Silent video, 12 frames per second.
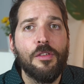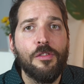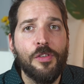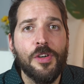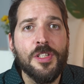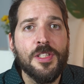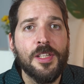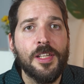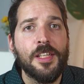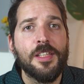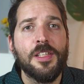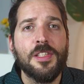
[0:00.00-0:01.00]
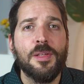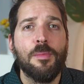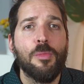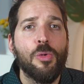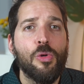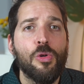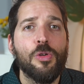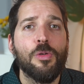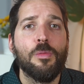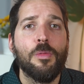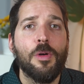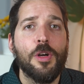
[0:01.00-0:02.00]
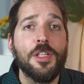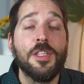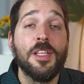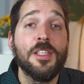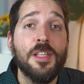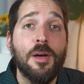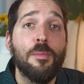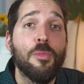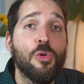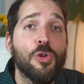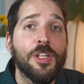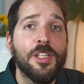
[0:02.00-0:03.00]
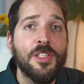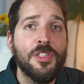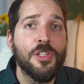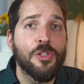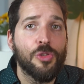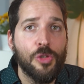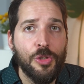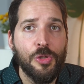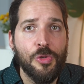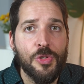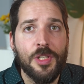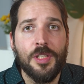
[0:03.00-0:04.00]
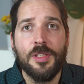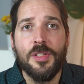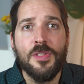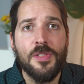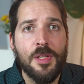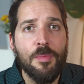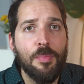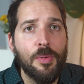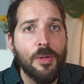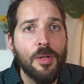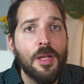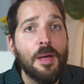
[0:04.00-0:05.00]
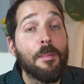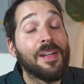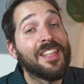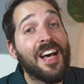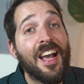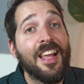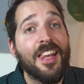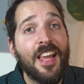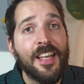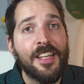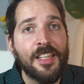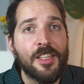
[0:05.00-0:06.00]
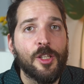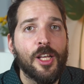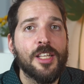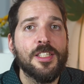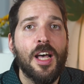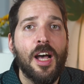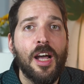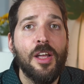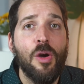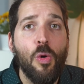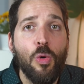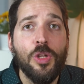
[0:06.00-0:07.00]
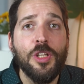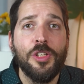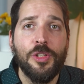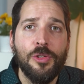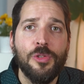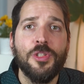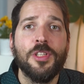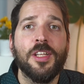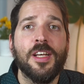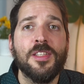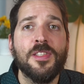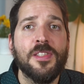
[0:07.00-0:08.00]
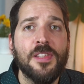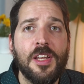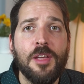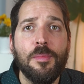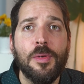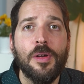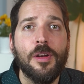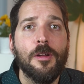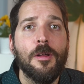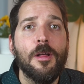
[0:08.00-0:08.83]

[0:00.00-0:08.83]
First, it is a more easier to use. It is simple, but I like it as I only use it as streamer.